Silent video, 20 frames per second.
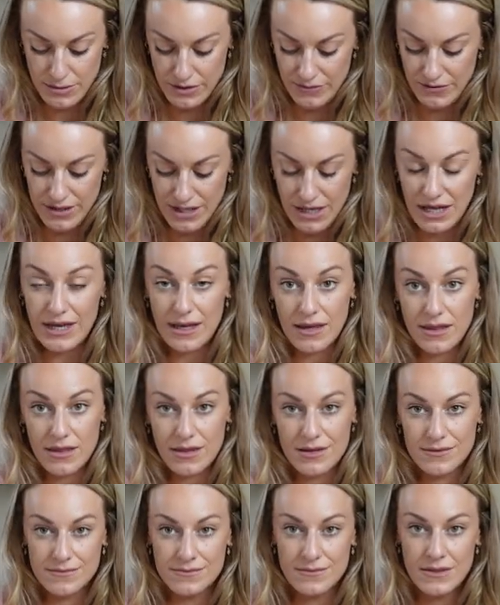I really like
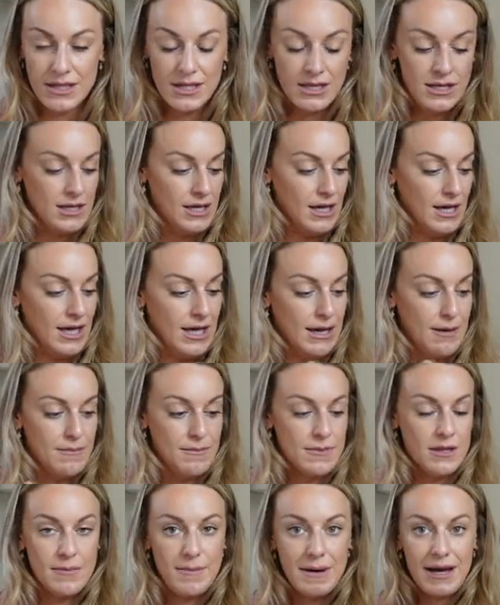them,
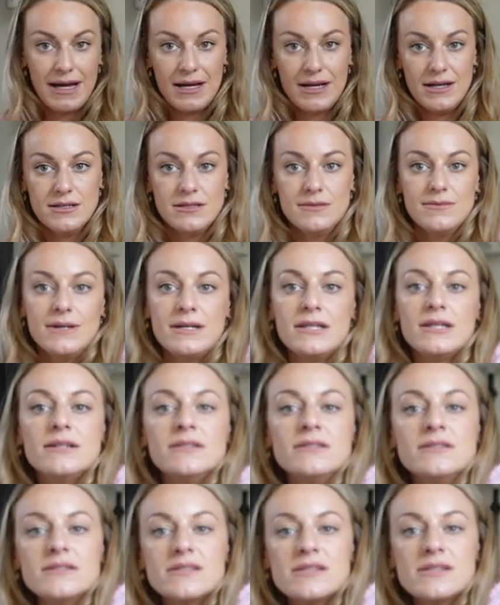um, the backless
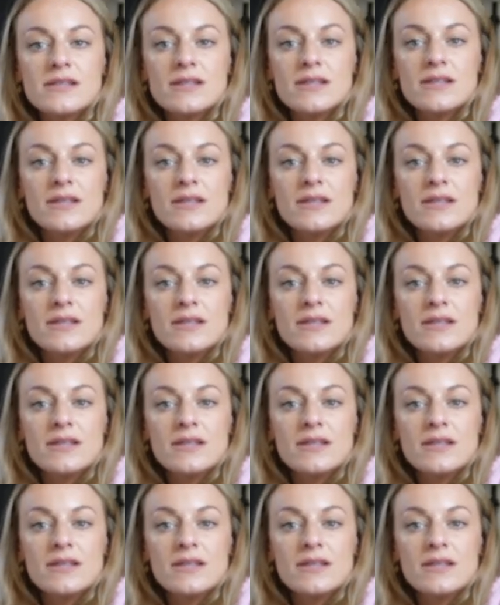ones.